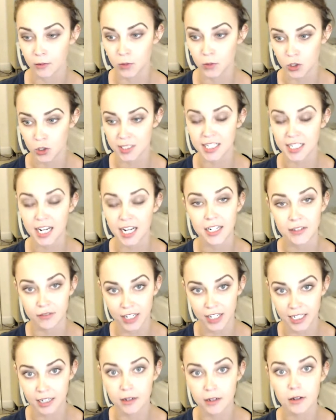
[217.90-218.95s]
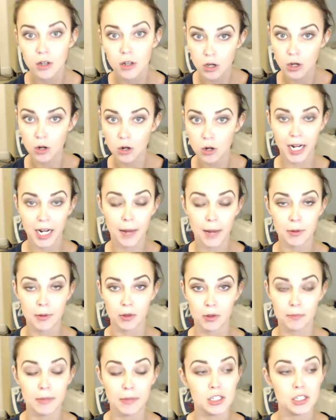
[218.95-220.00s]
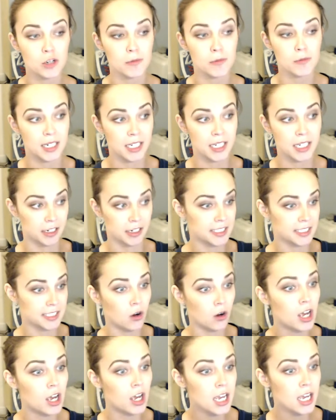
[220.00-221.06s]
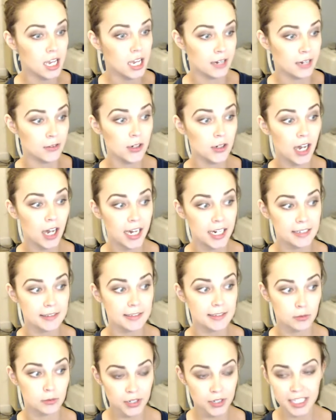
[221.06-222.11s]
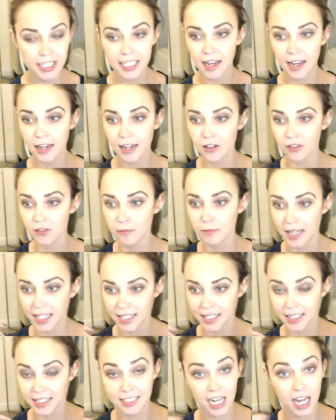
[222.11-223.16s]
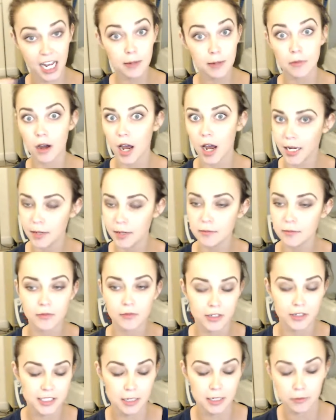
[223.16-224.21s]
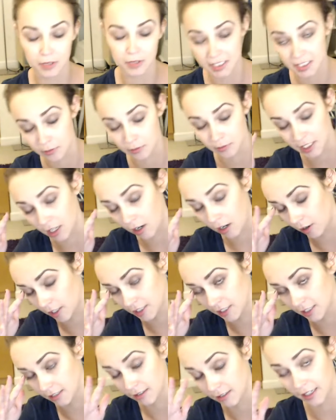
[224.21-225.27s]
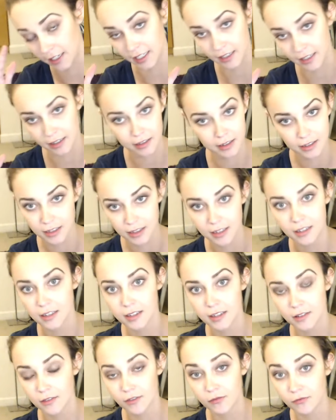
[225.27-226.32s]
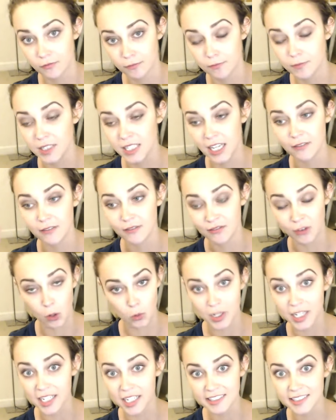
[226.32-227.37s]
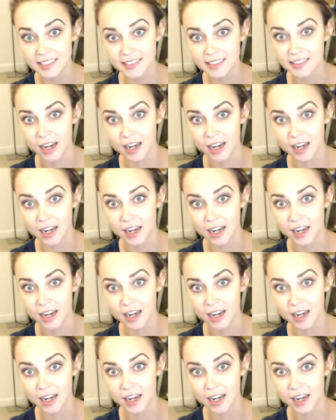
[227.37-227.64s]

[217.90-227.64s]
which was kind of like what happened with Benjamin here. So if you guys really kind of make, because I'm for some reason really hard to like get focused.